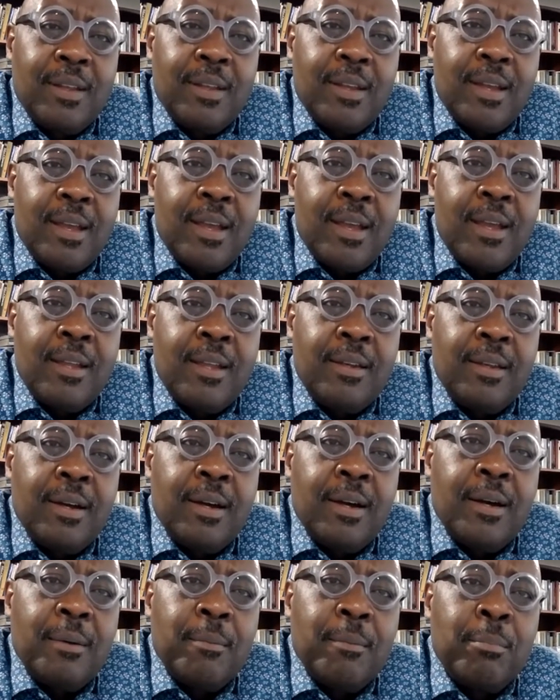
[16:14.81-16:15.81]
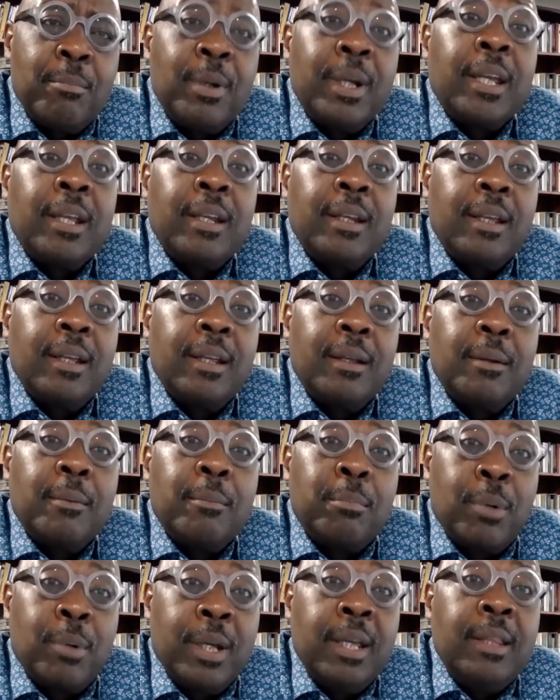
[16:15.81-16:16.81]
and bring
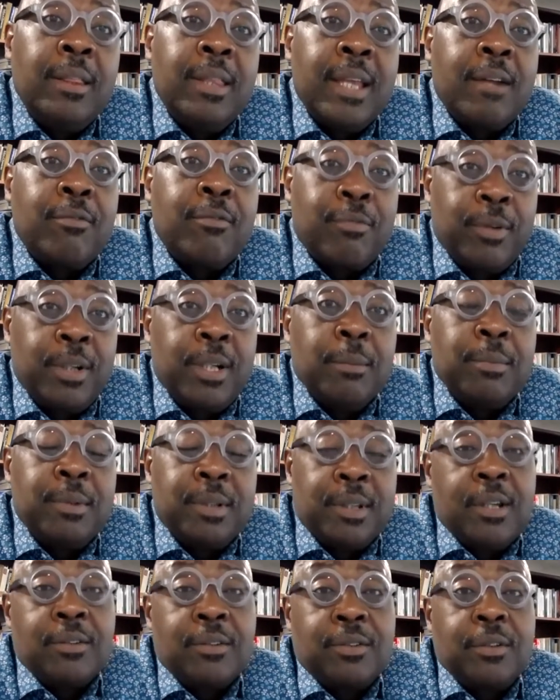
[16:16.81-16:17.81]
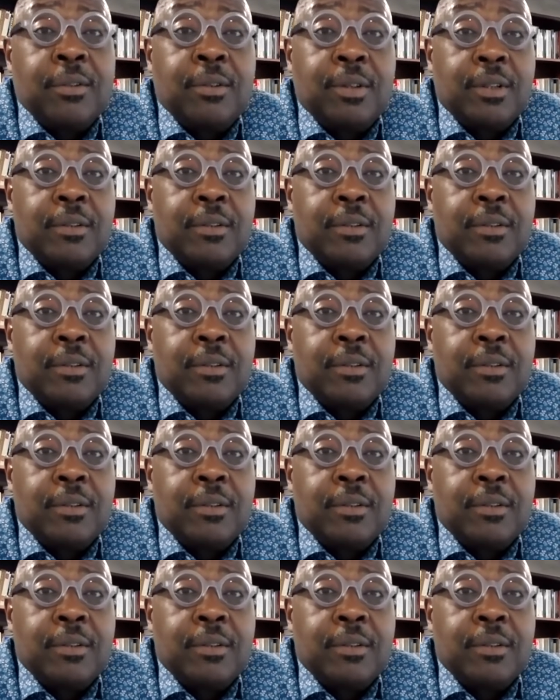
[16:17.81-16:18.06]
that freedom to their students.